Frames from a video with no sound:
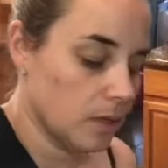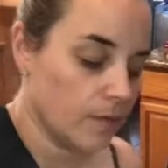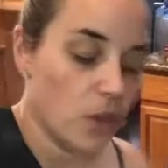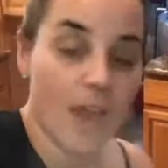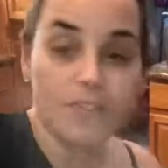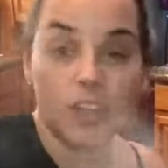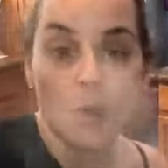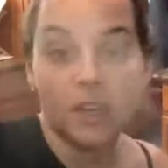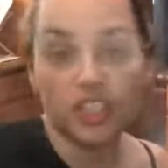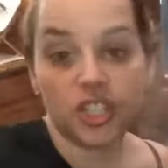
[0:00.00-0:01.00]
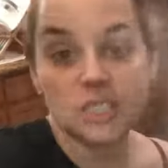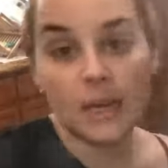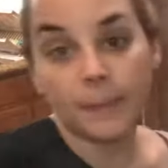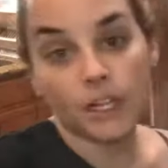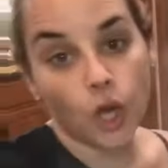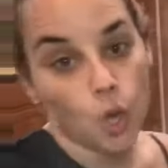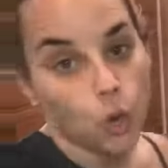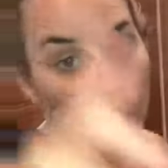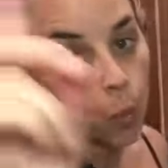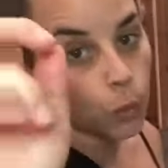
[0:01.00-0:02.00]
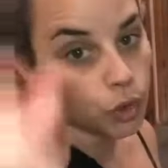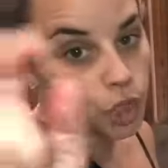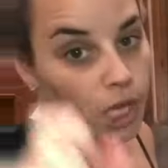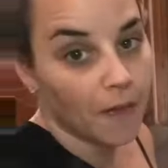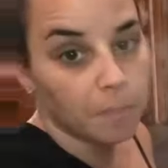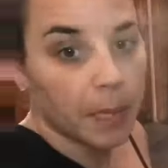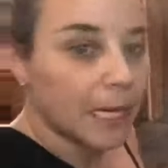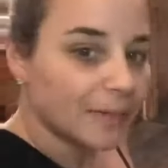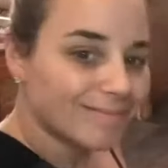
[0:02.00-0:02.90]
If you have any questions, let me know. GM me.